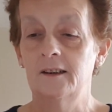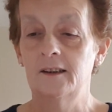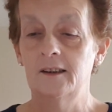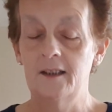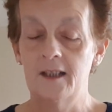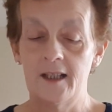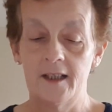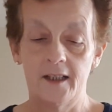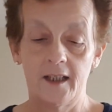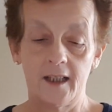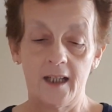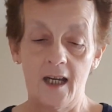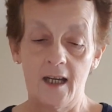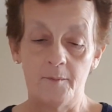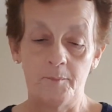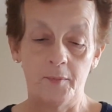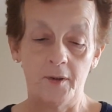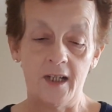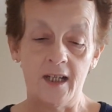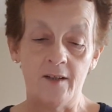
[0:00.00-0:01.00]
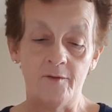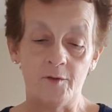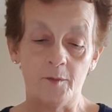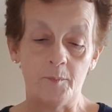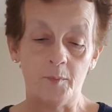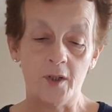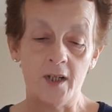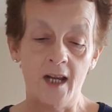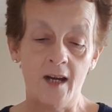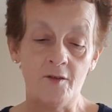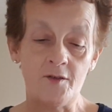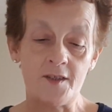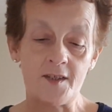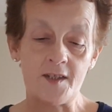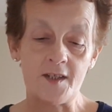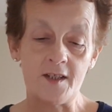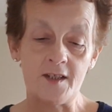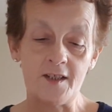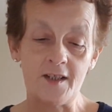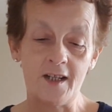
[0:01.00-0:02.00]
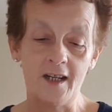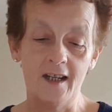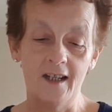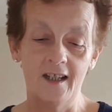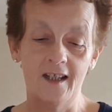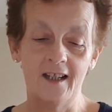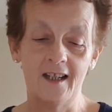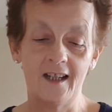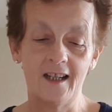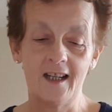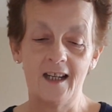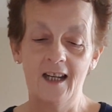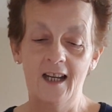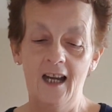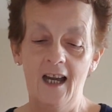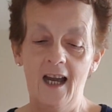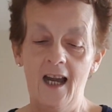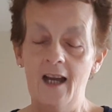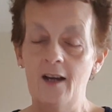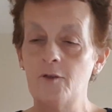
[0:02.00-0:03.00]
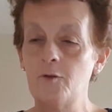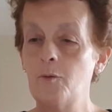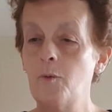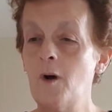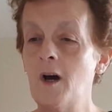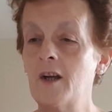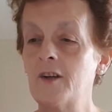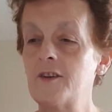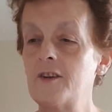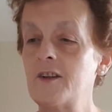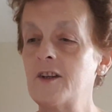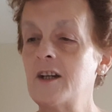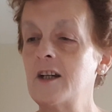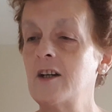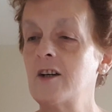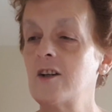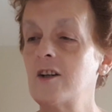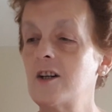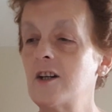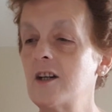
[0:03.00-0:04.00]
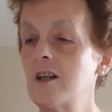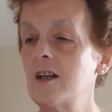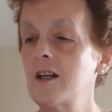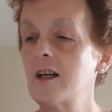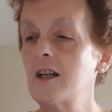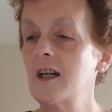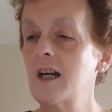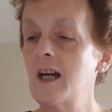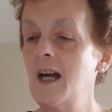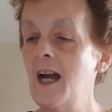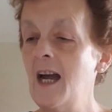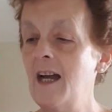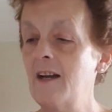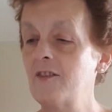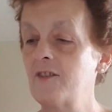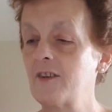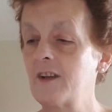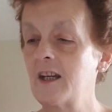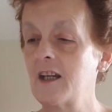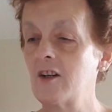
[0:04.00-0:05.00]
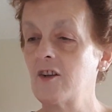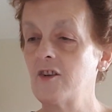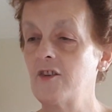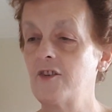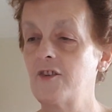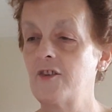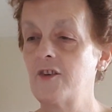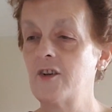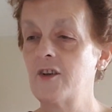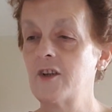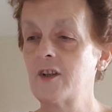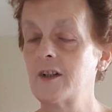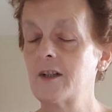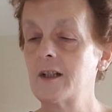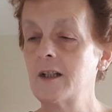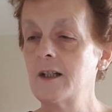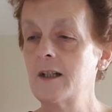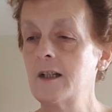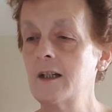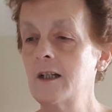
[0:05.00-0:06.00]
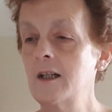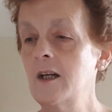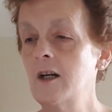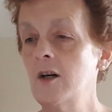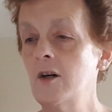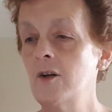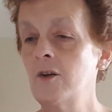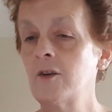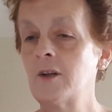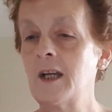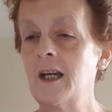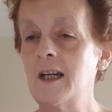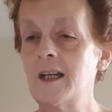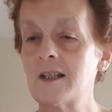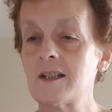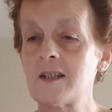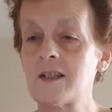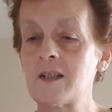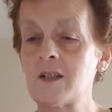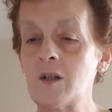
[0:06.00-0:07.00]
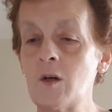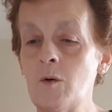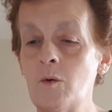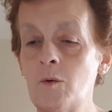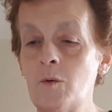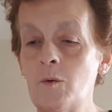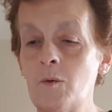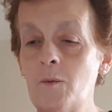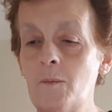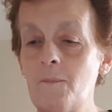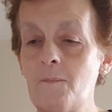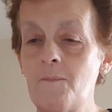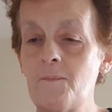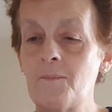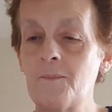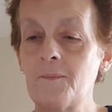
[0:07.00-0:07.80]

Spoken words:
And I can't pr even pronounce it. And what they're asking us. Okay, so